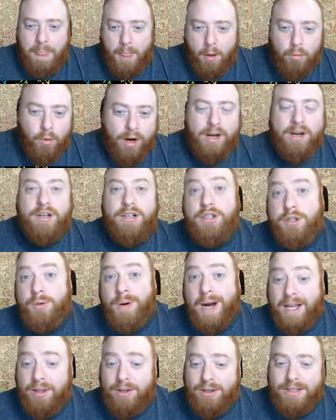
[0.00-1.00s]
Where
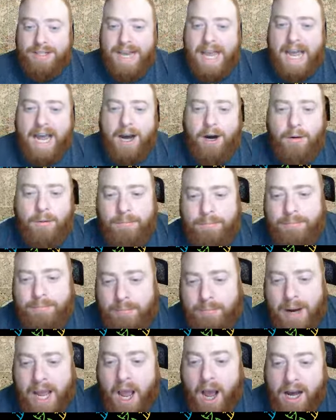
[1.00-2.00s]
do I look now?
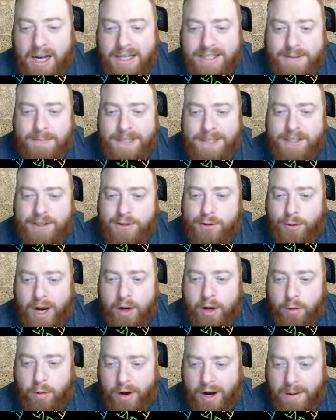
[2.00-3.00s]
My husband's
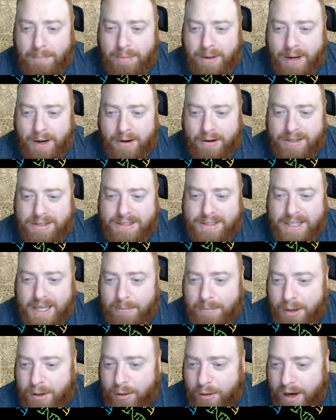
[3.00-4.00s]
great grandparents
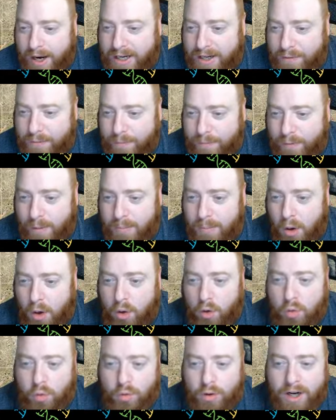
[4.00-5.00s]
immigrated from
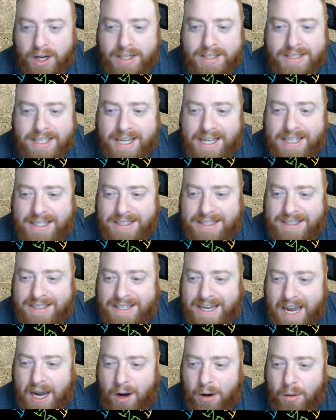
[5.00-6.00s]

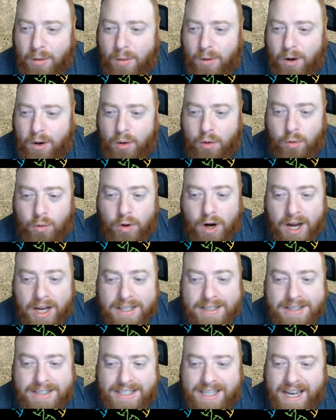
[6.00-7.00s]
Graudenz, now
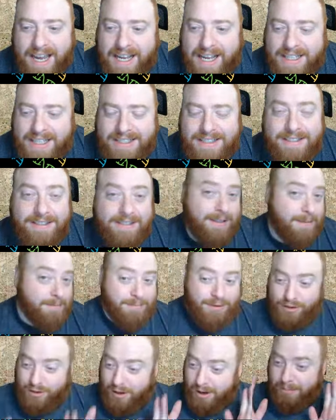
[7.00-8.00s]
Grudziądz. I'm
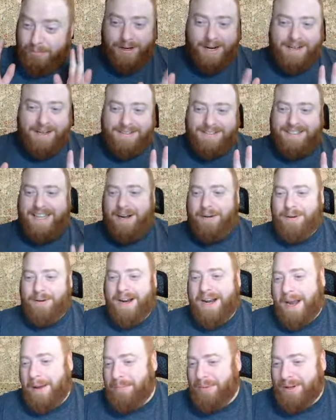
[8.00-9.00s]
sure I'm pronouncing that
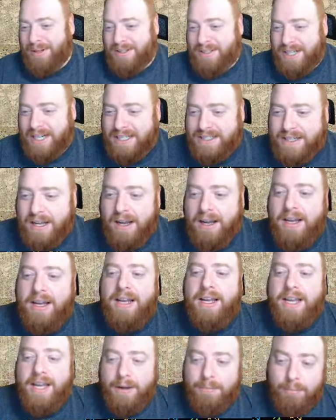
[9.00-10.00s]
right. I apologize.
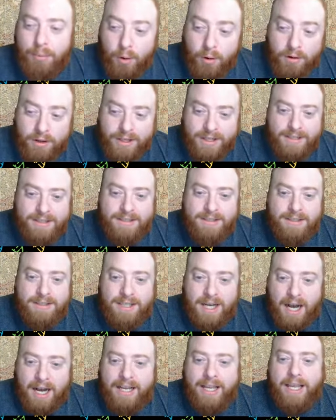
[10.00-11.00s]
In Poland,
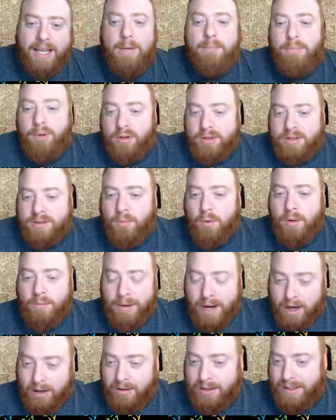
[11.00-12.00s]
docking at Baltimore,
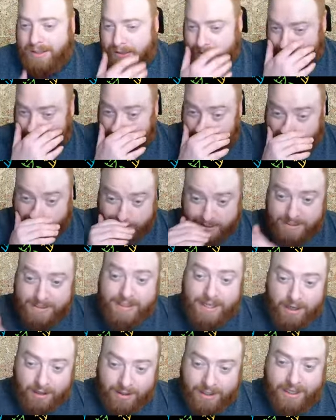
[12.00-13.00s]
Maryland, and
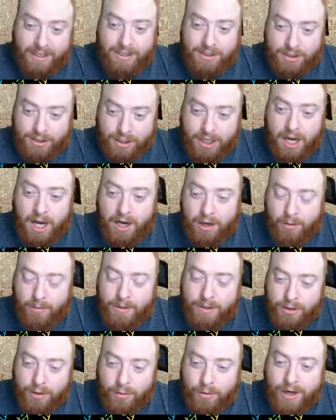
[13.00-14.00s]
settling in Chicago,
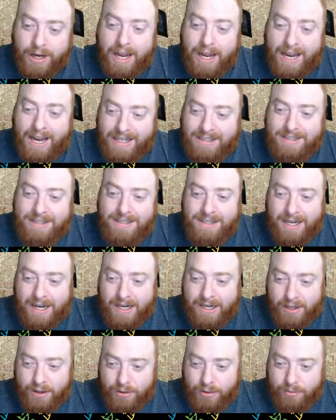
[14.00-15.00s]
Illinois,
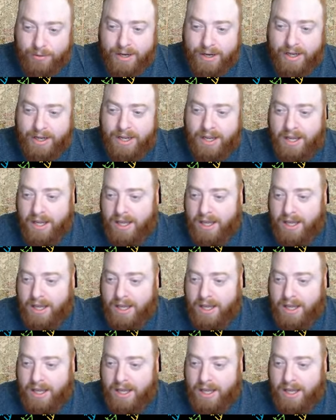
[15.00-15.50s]
1893.